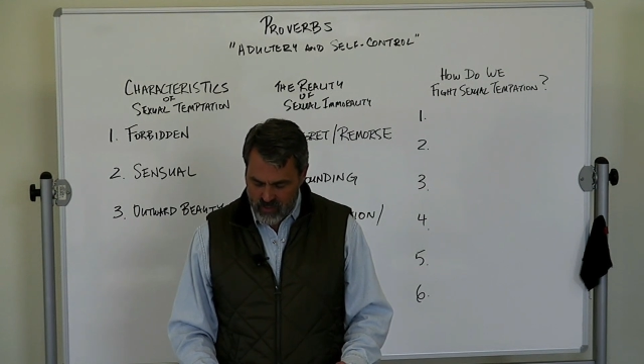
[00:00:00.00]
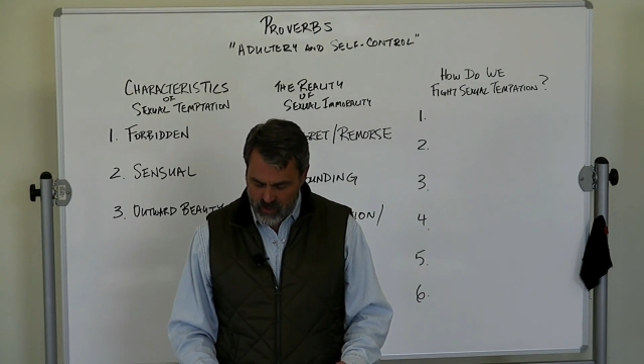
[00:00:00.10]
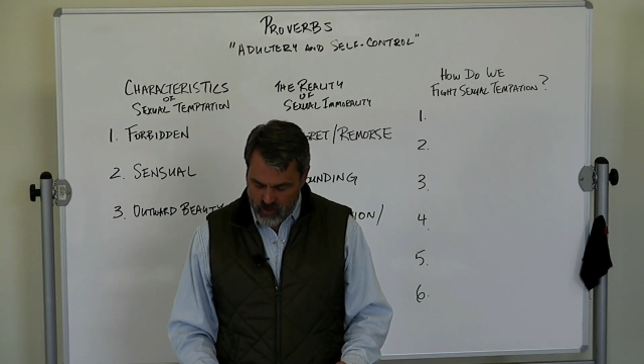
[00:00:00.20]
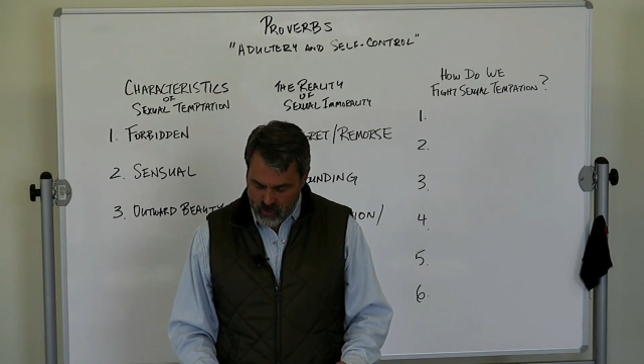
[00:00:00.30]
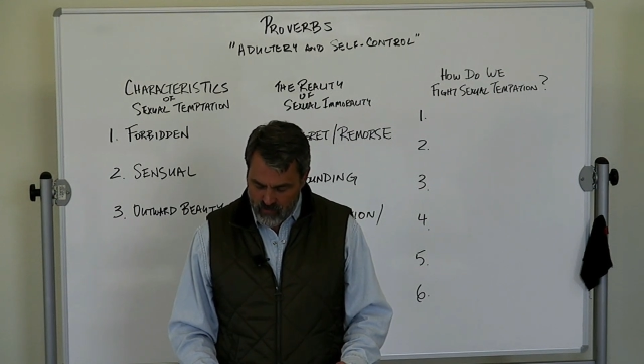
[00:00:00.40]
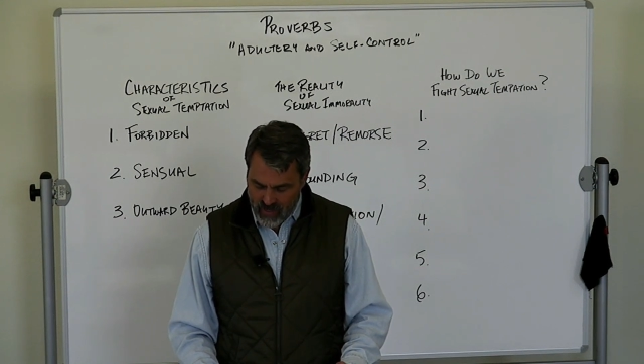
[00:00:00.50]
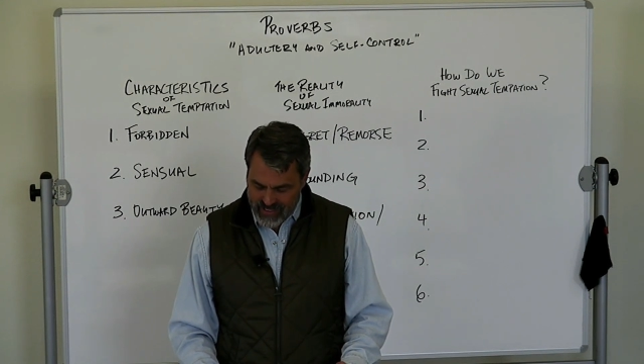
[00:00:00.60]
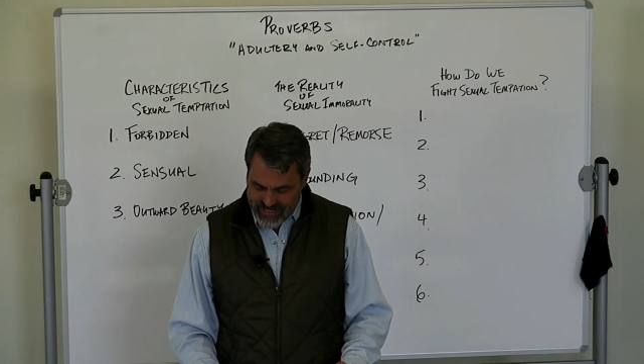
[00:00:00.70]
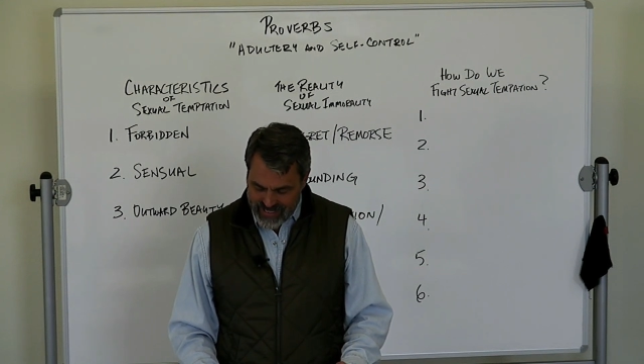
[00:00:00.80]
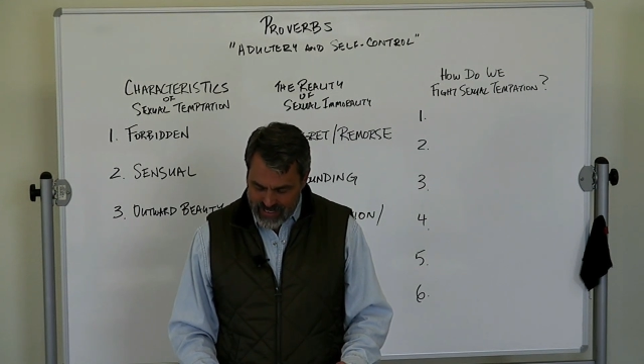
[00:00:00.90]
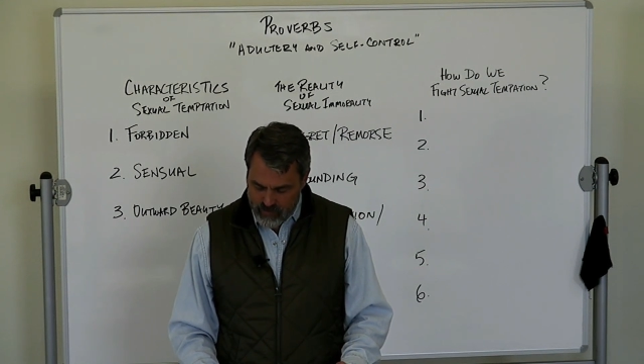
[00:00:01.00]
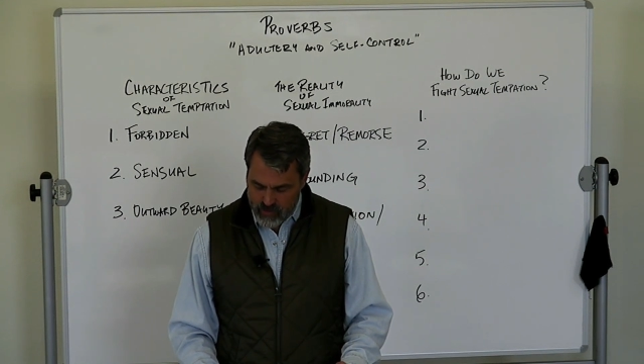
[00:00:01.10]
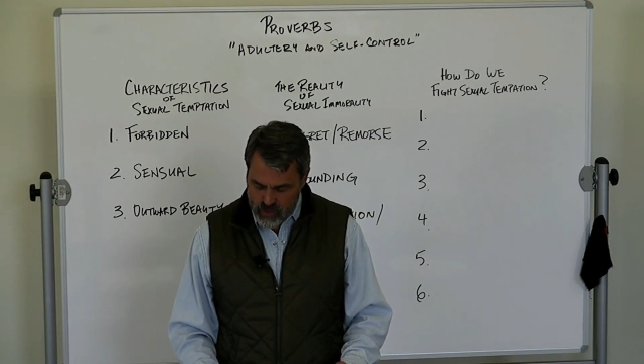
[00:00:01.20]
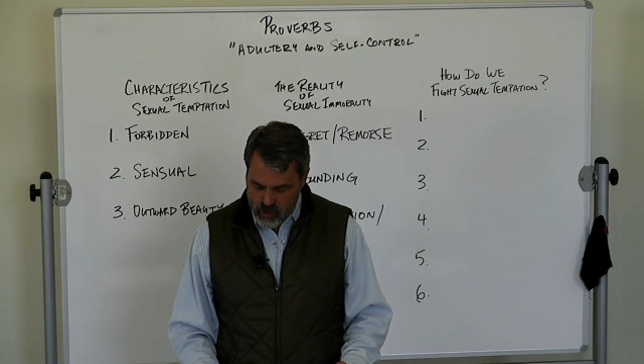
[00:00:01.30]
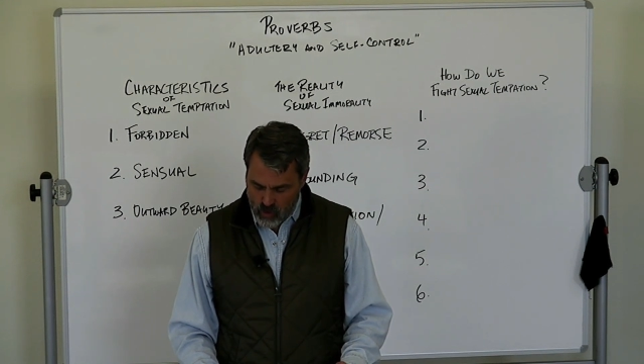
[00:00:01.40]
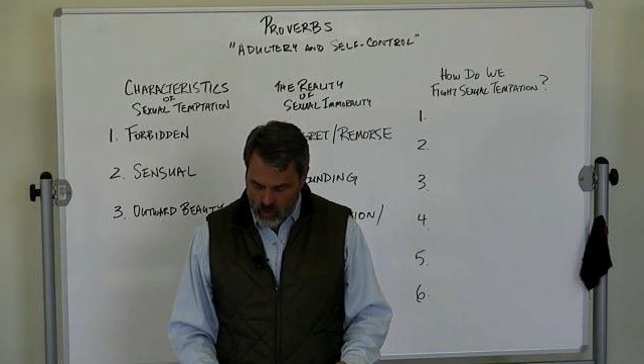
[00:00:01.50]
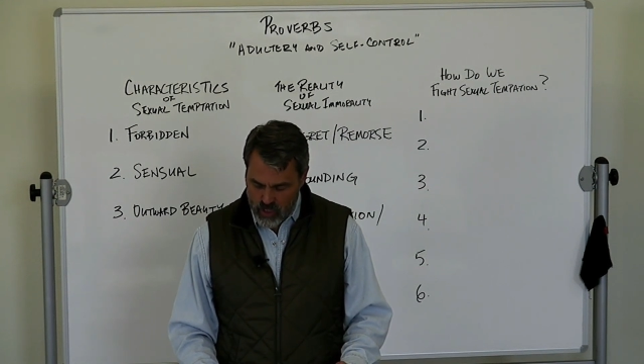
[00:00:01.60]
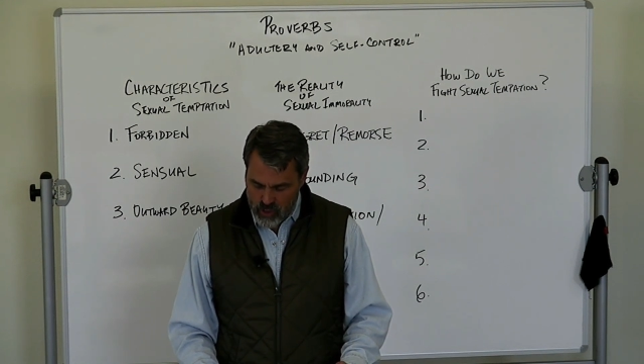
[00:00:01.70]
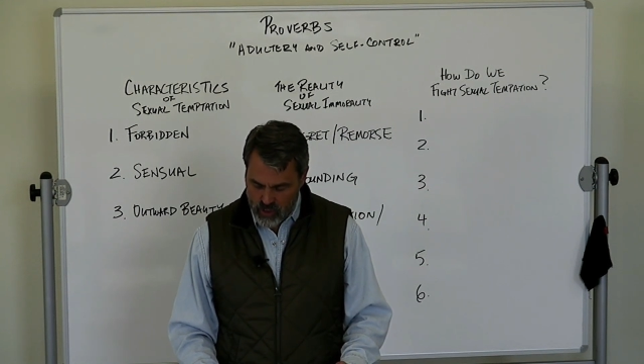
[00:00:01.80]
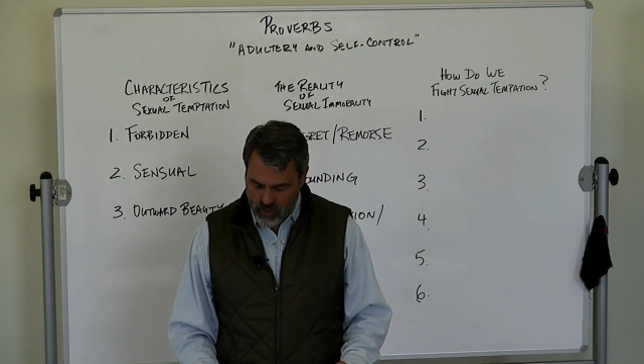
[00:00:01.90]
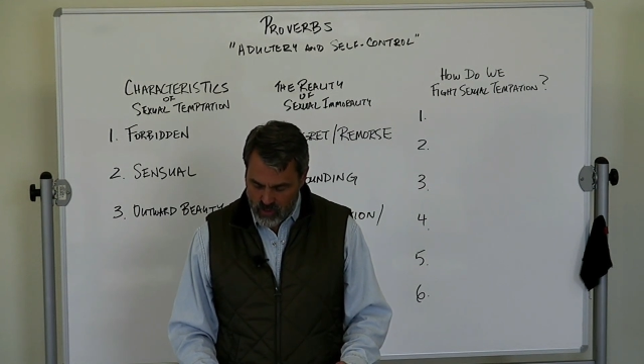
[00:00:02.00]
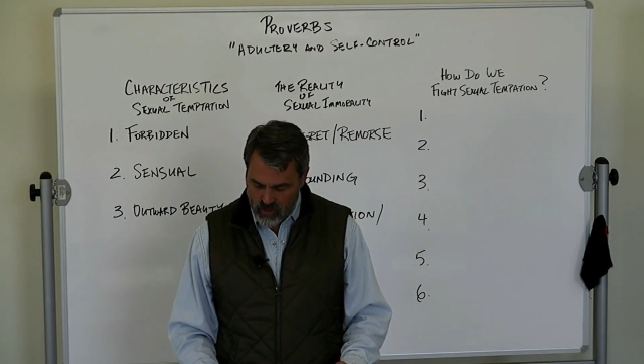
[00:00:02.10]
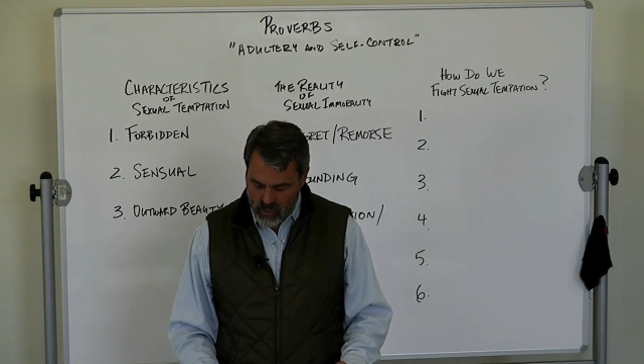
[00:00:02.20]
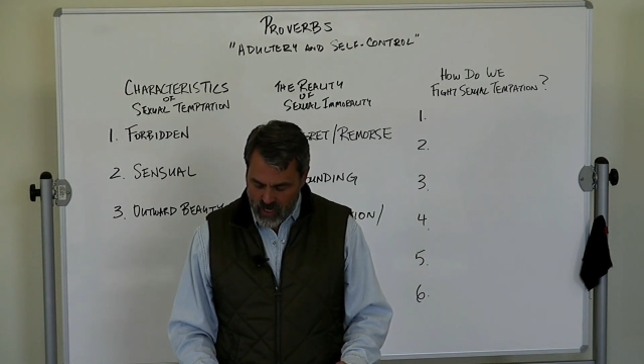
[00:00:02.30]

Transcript: that you may keep discretion